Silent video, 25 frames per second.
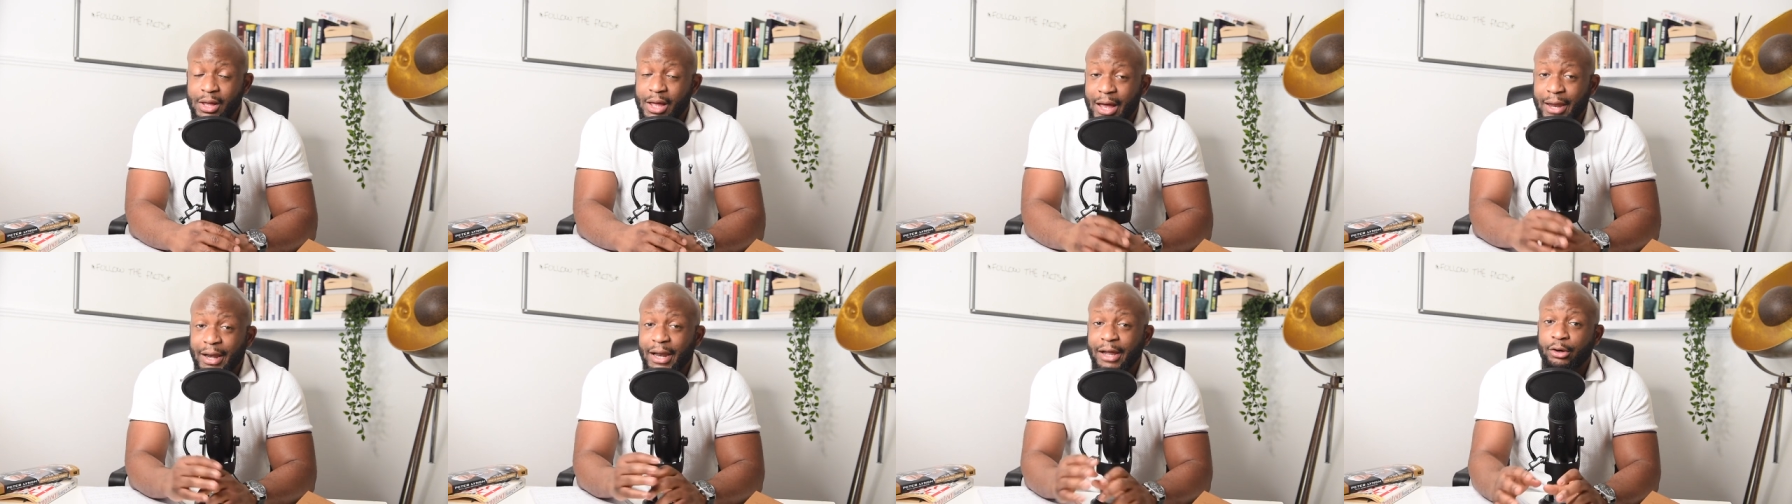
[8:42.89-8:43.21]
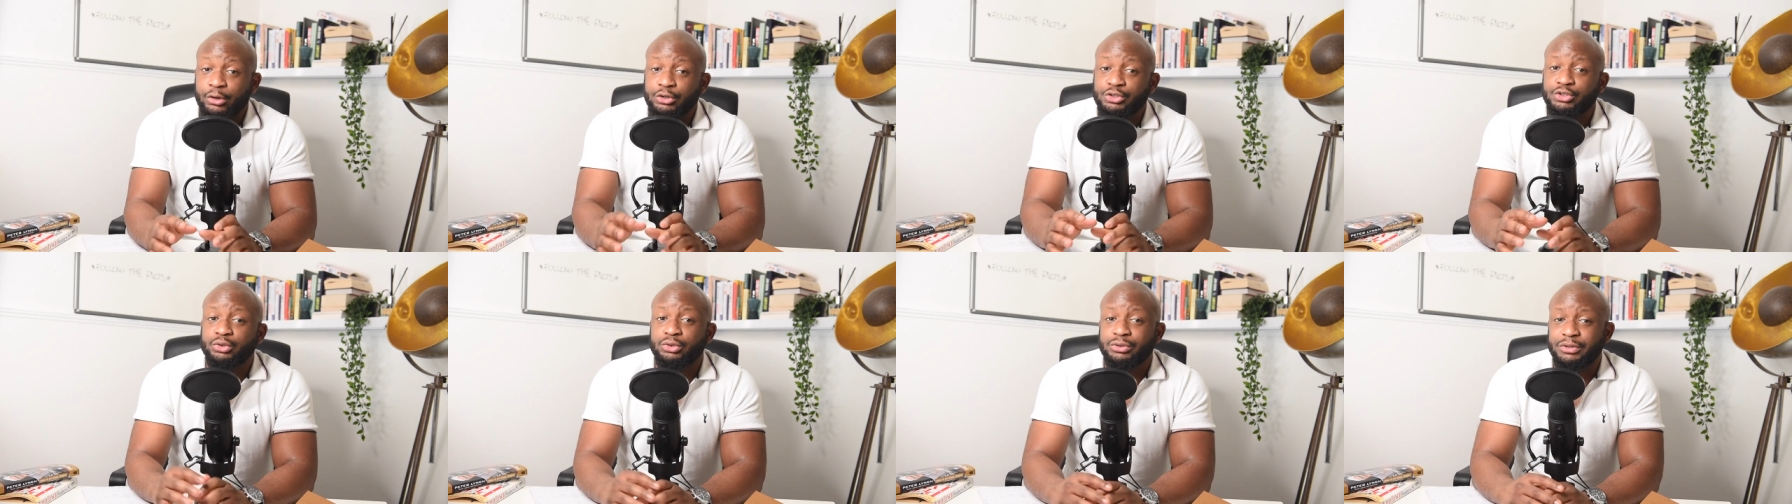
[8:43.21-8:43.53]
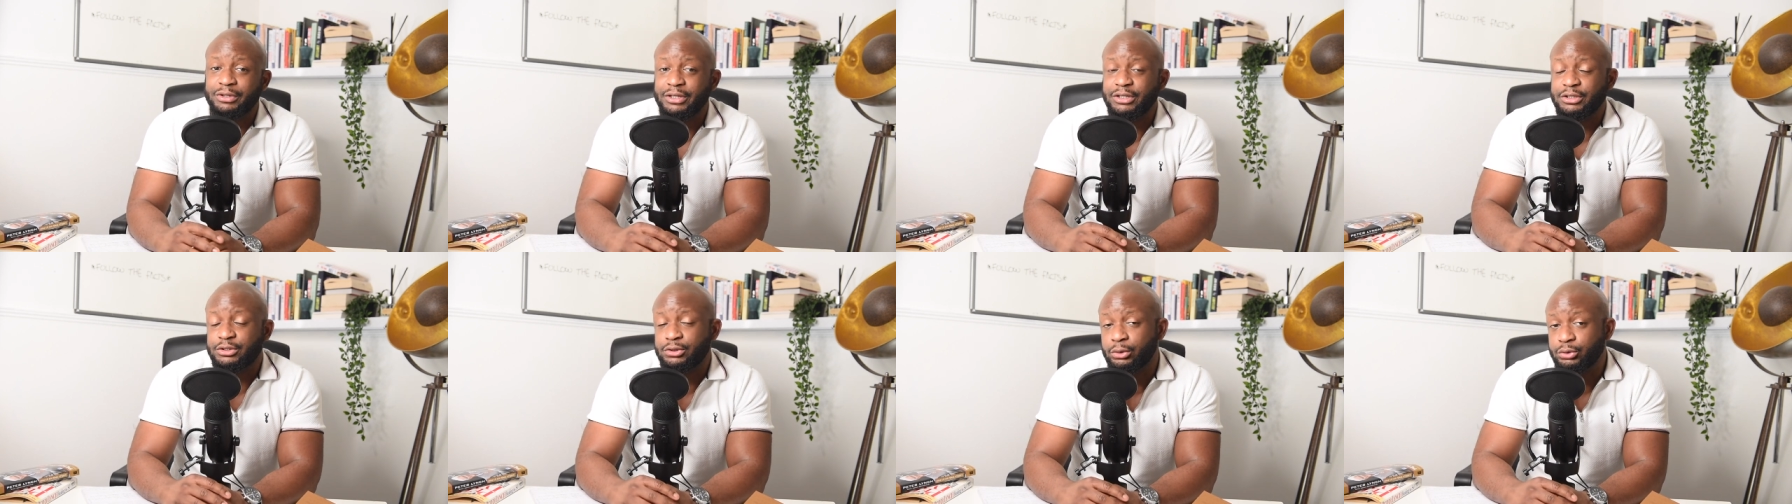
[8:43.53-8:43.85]
And I also
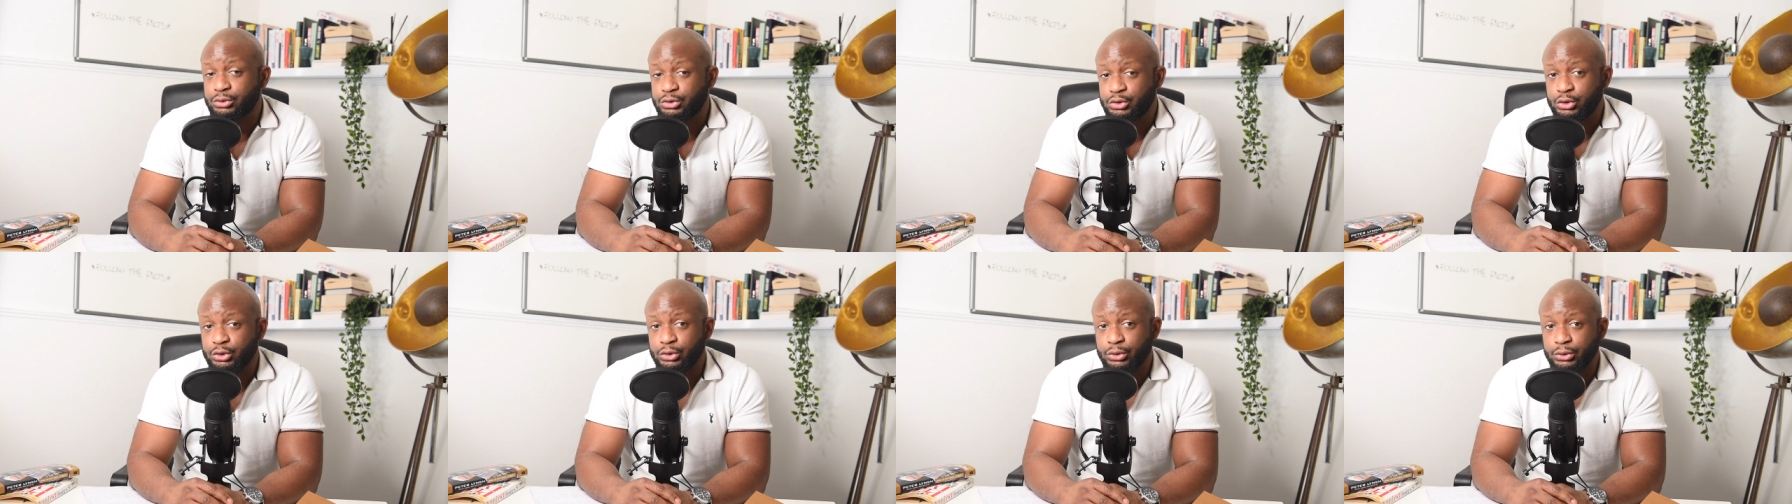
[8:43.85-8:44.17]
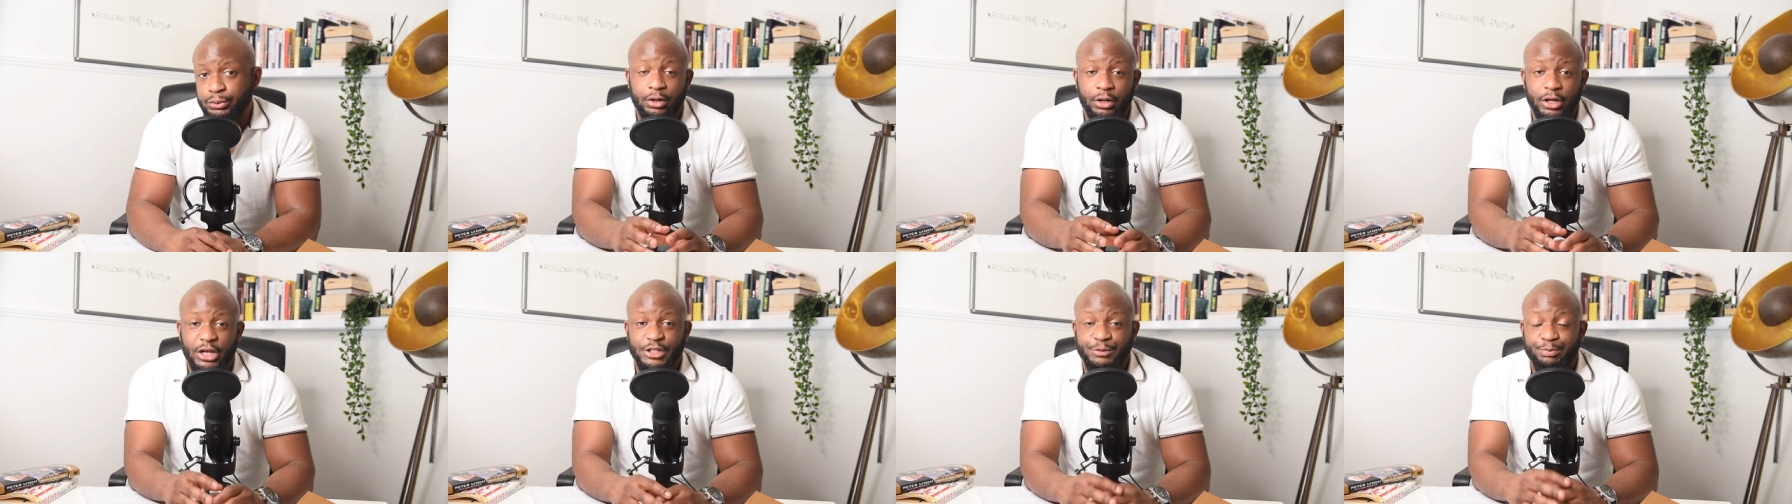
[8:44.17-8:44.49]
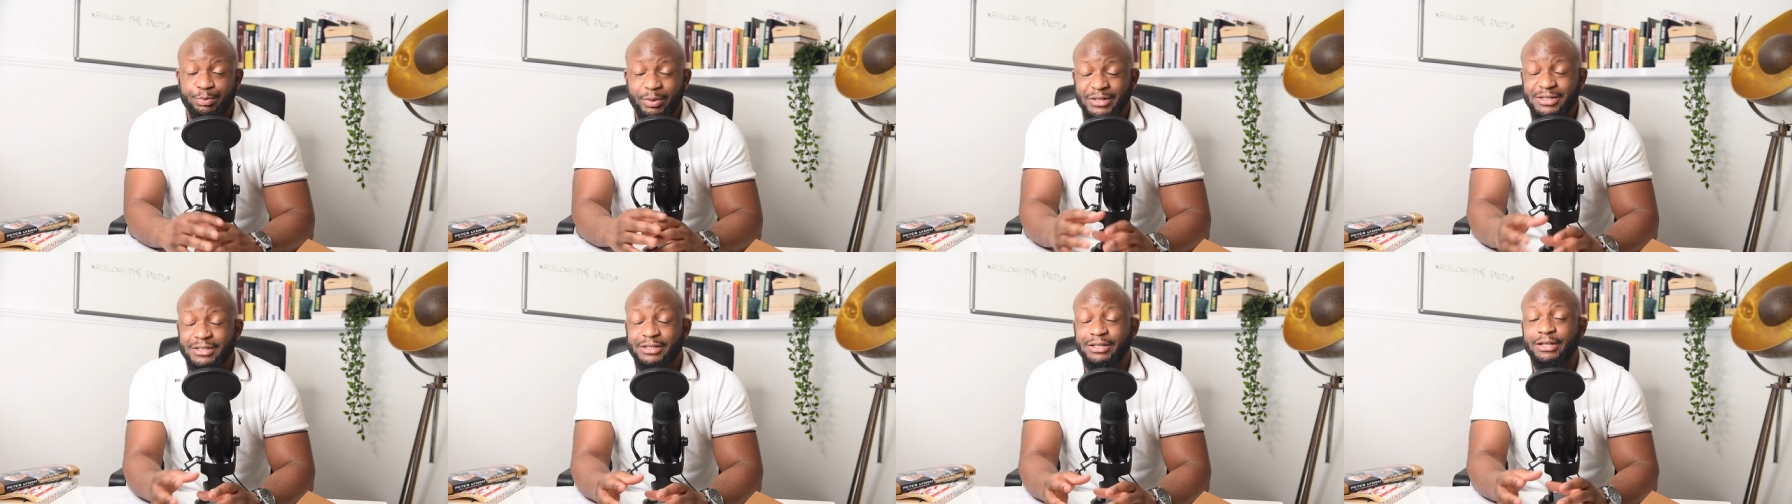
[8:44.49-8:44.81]
think so too,
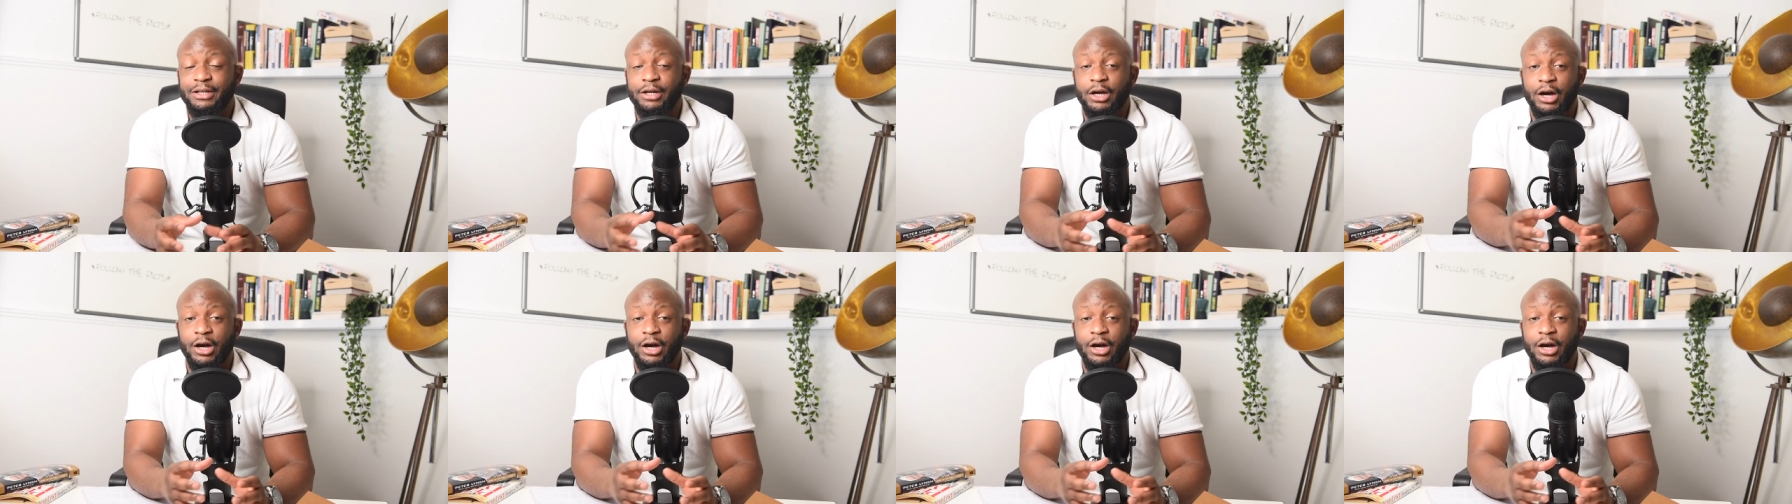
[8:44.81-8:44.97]
especially